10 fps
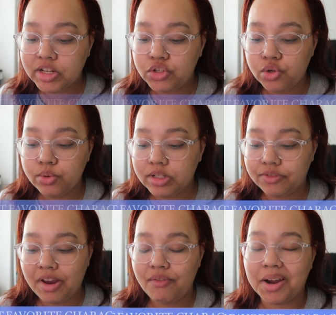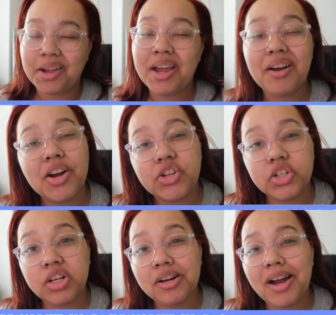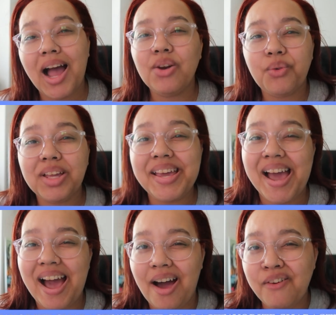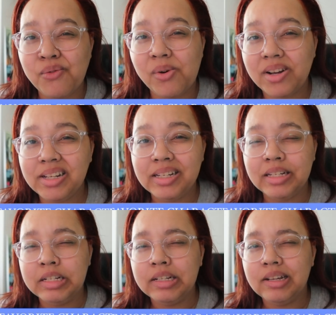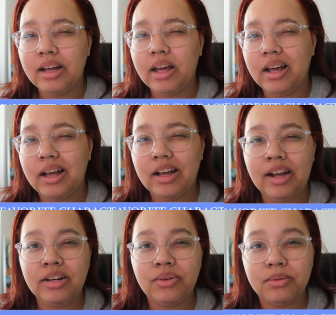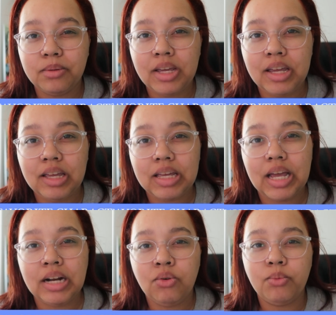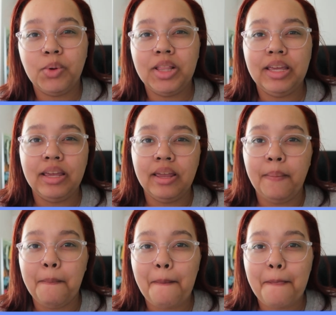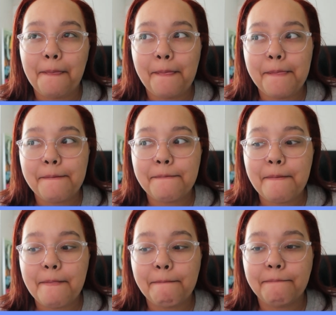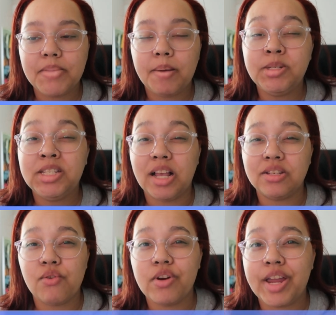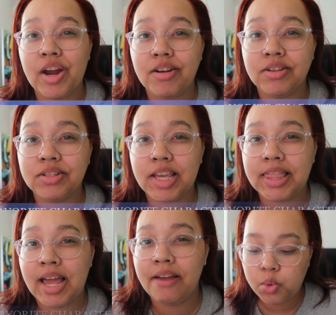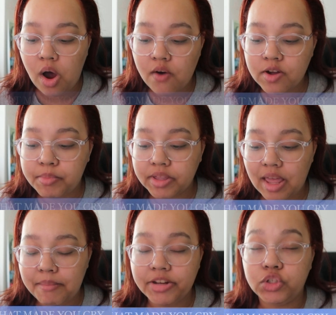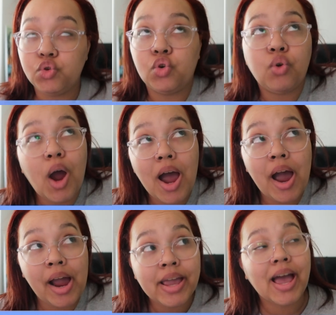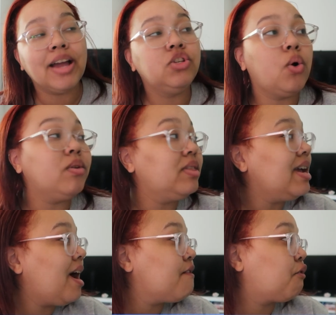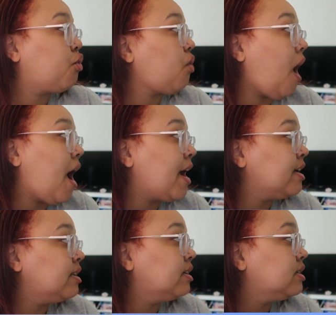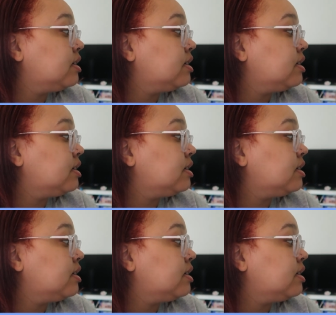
is newest favorite character. I don't really have one. I don't think, I don't really obsess over characters like that. 12, a book that made you cry. I don't think I've cried